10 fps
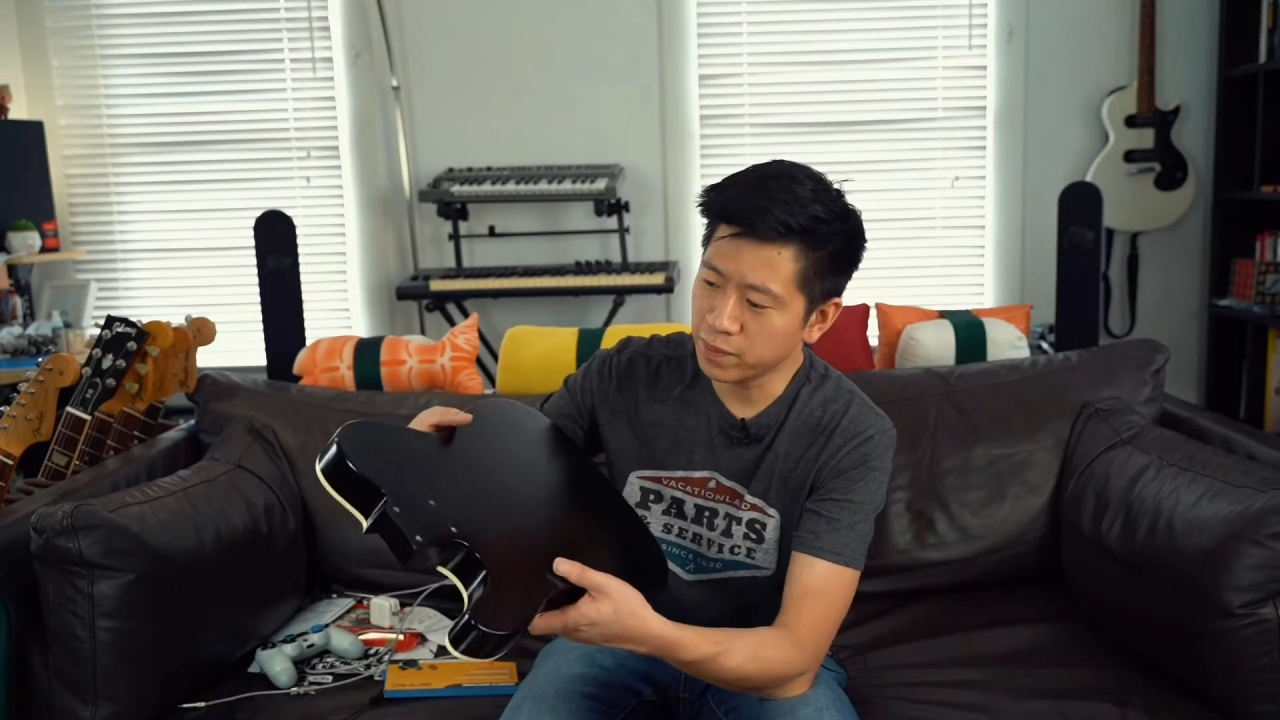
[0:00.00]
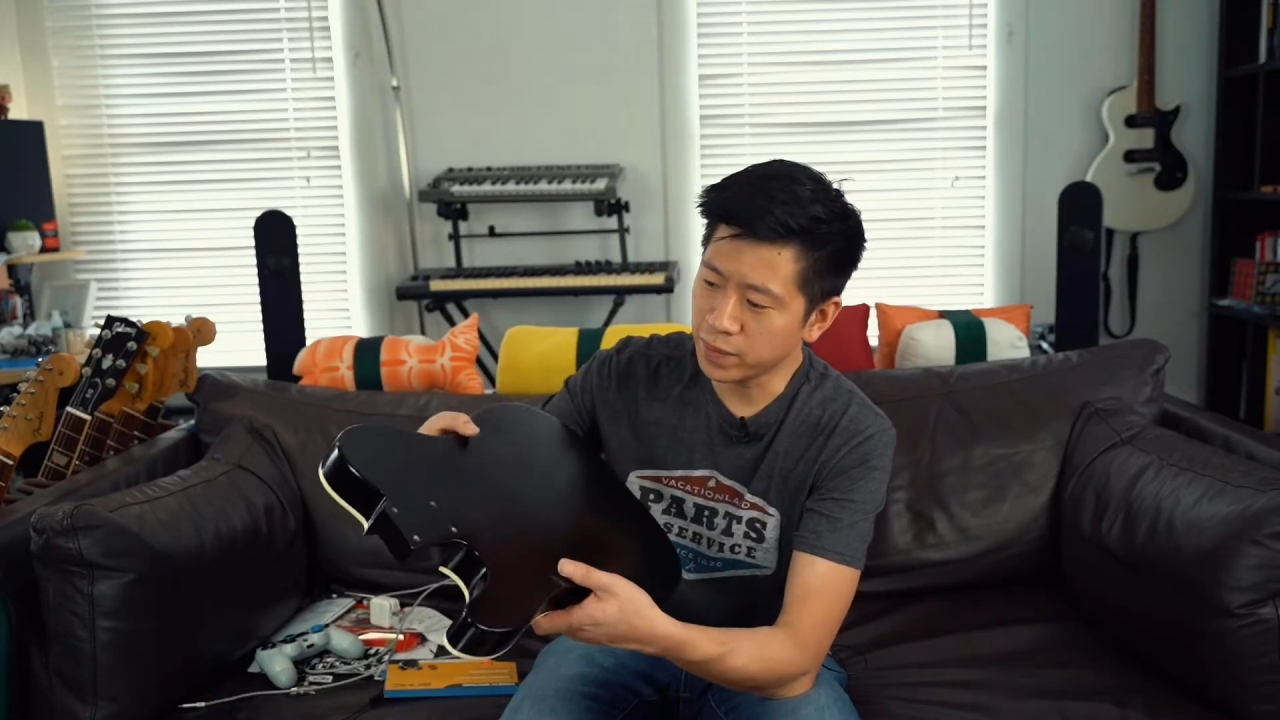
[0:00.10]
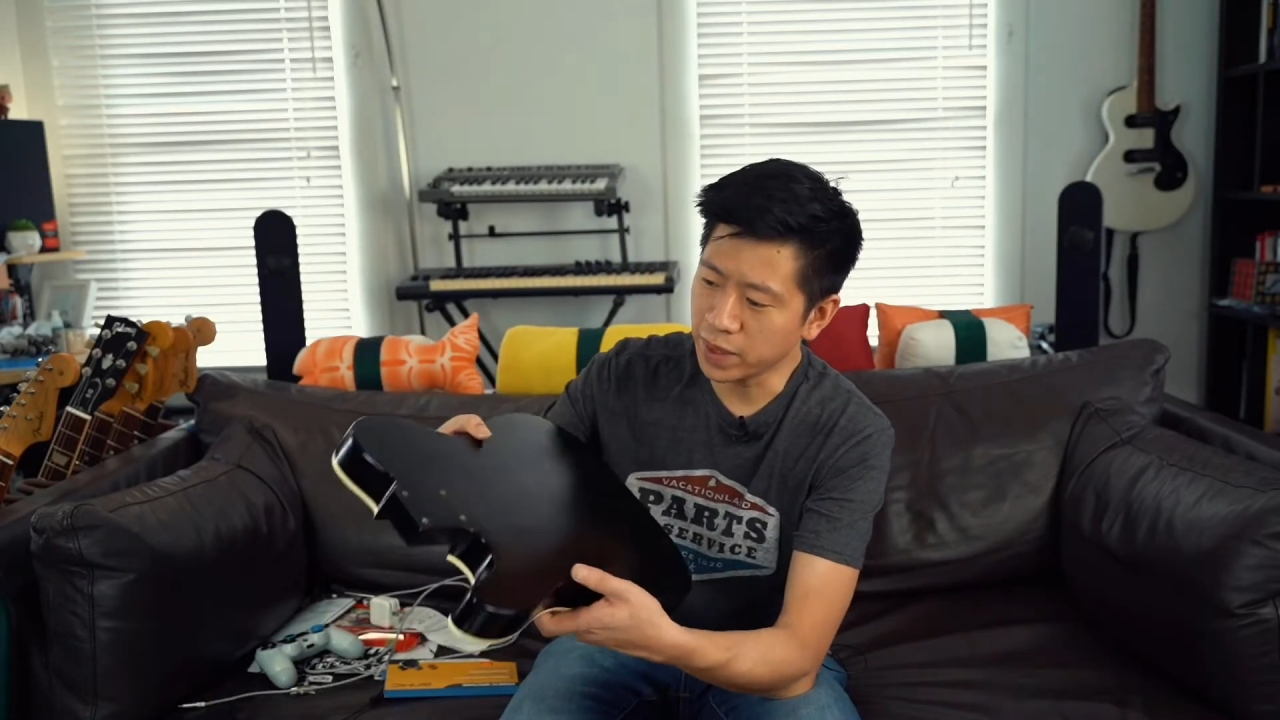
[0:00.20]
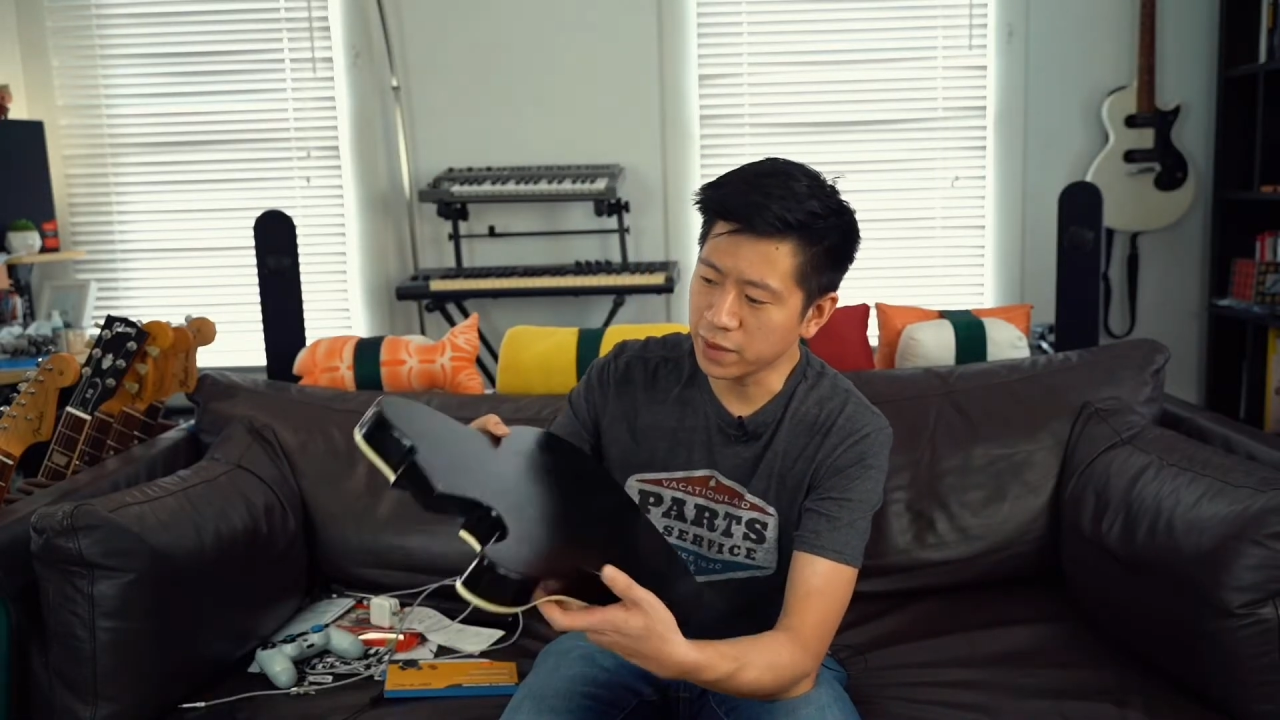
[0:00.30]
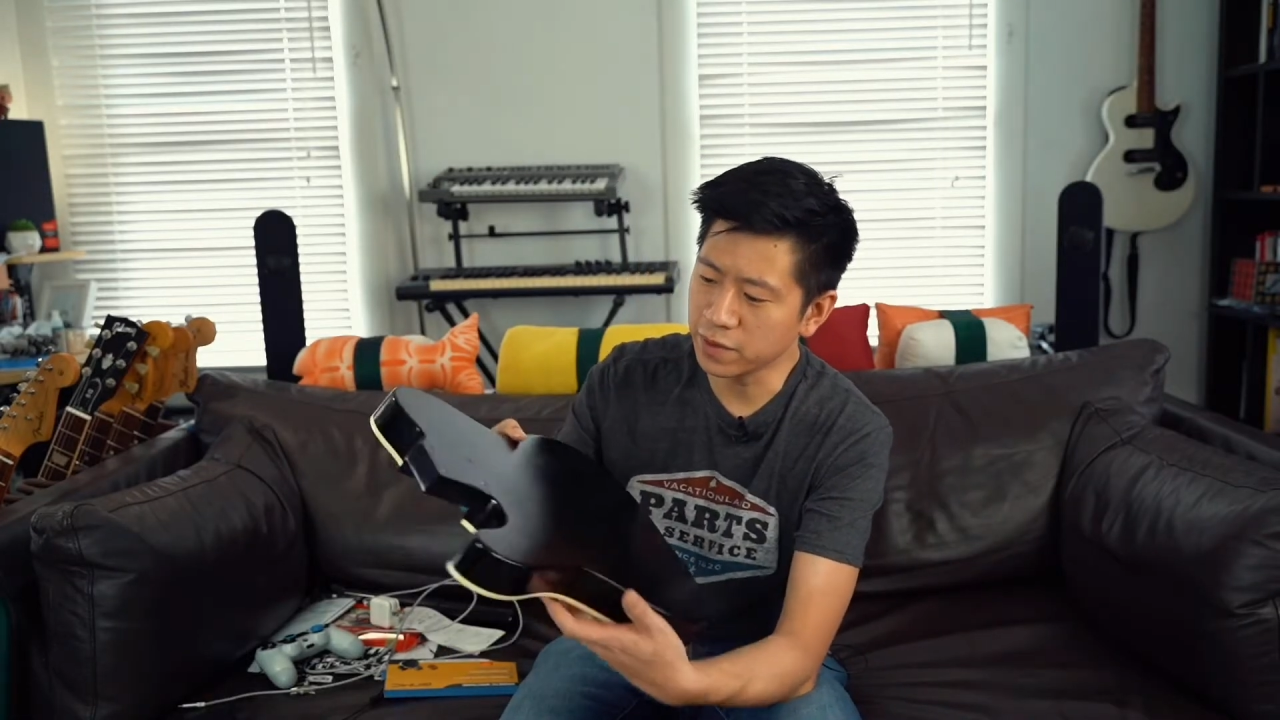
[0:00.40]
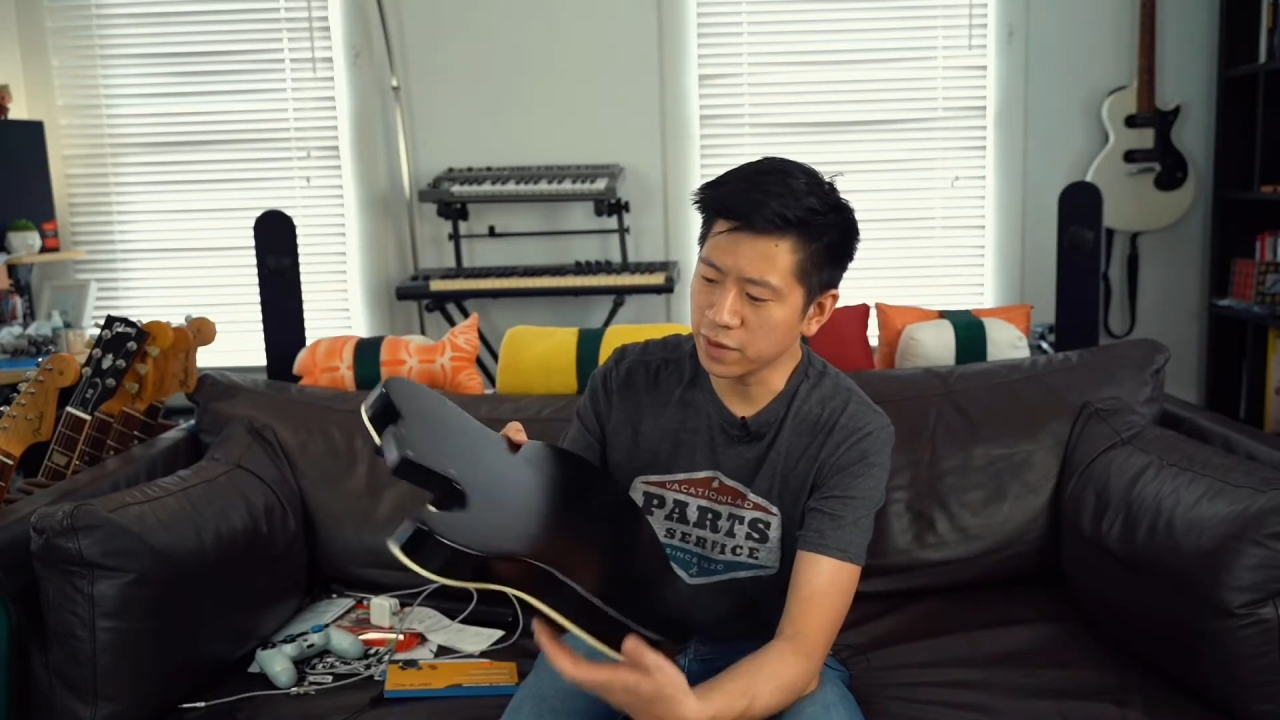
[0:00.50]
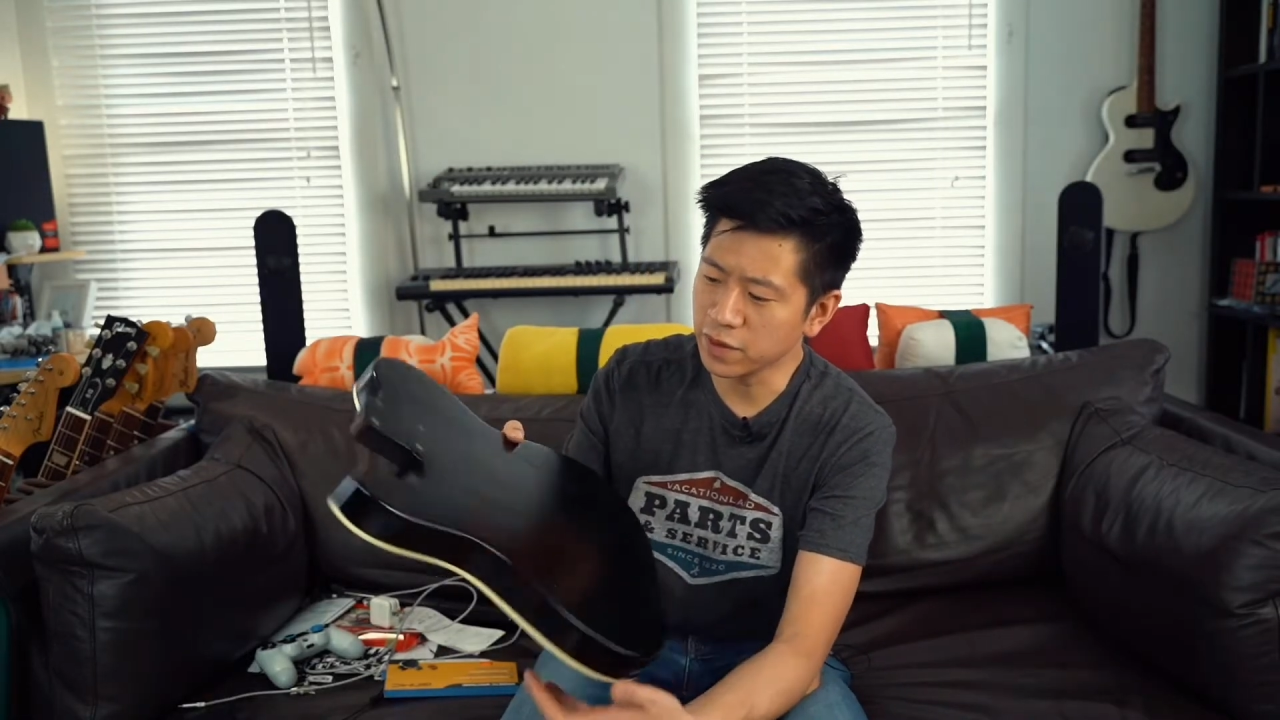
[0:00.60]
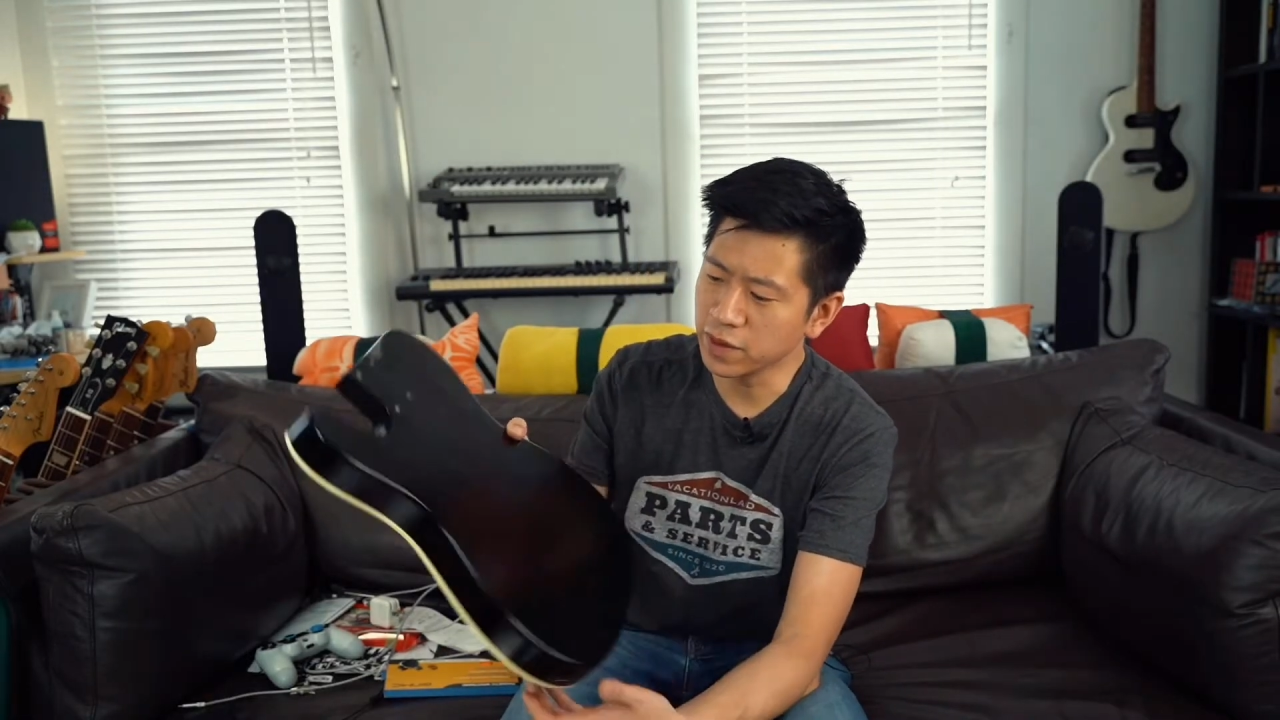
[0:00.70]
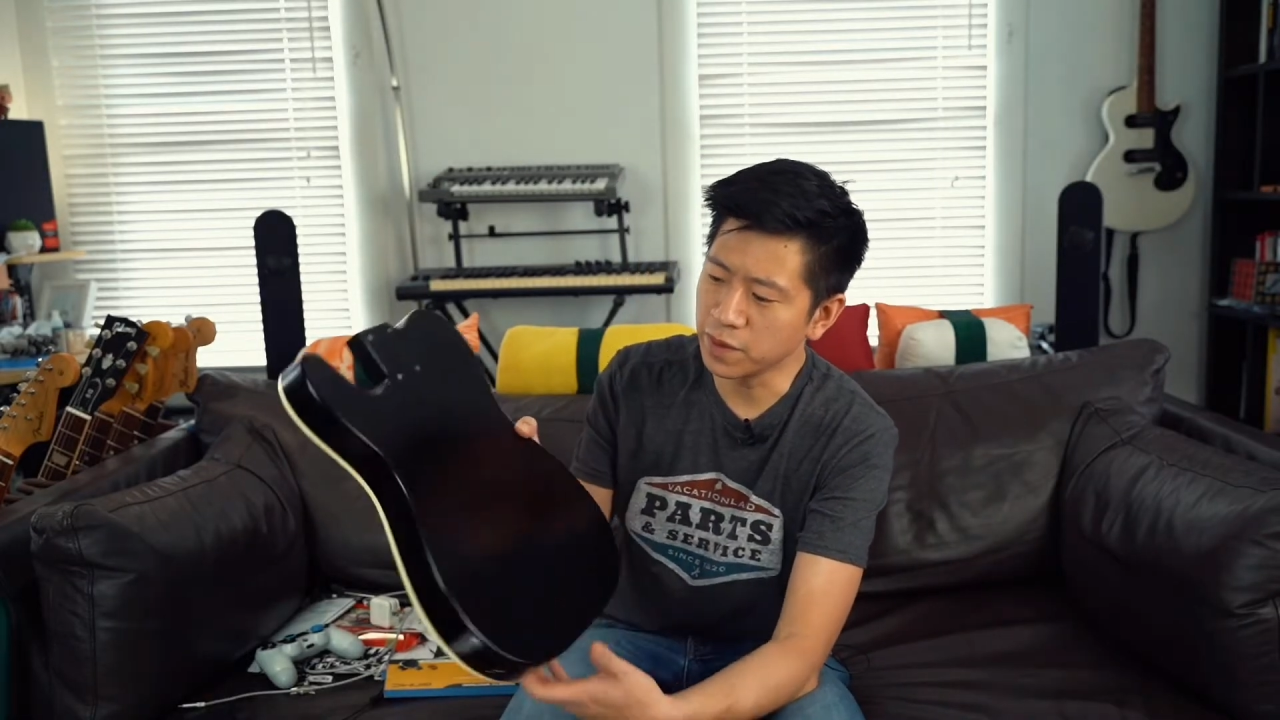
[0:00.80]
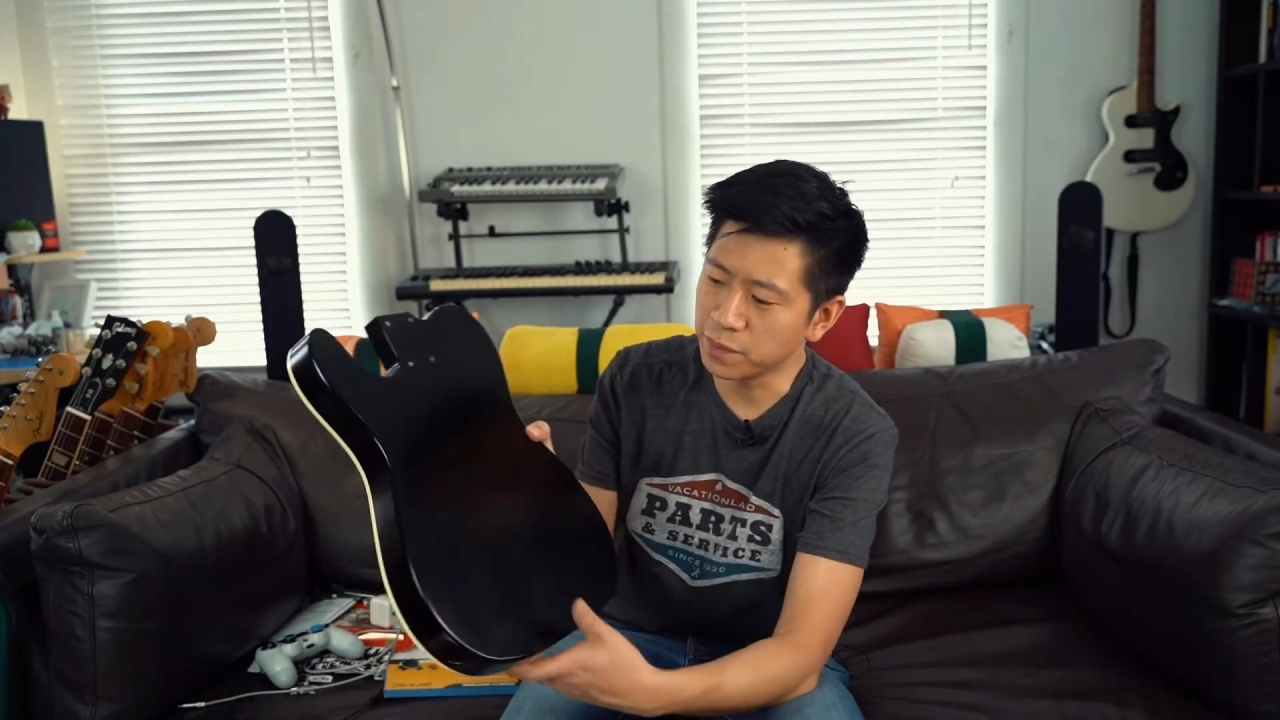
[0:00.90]
better on
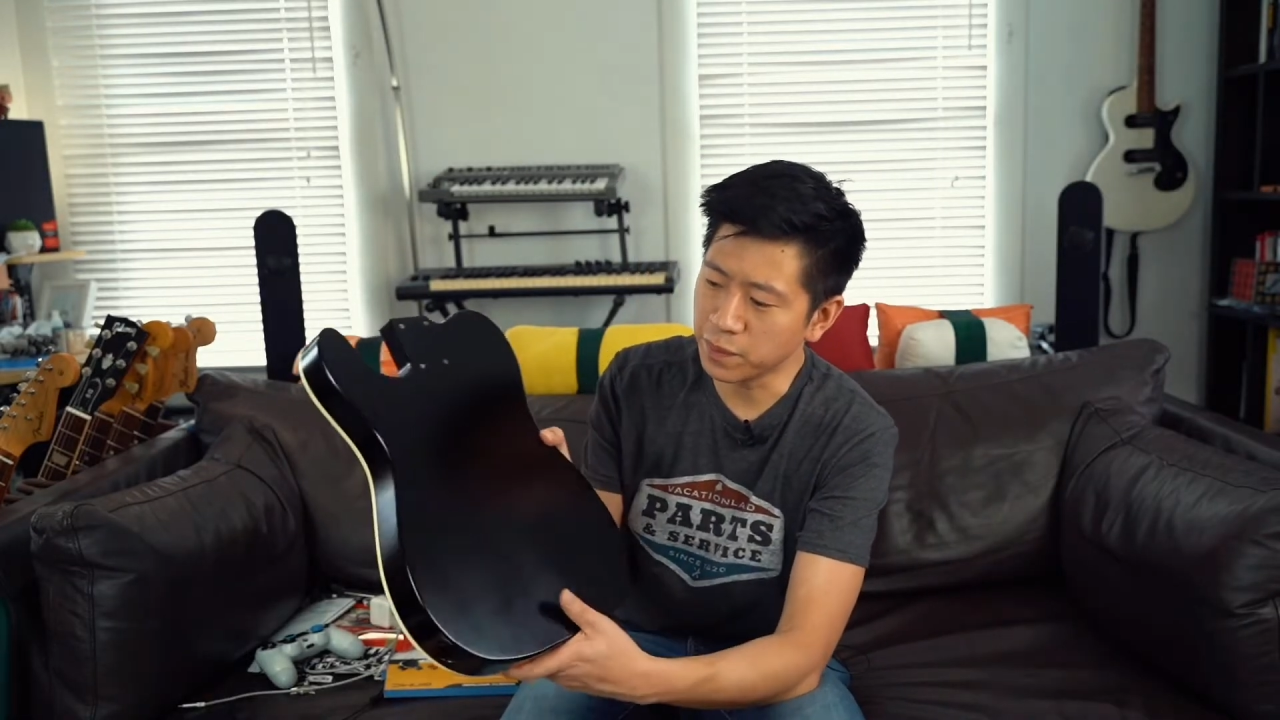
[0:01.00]
the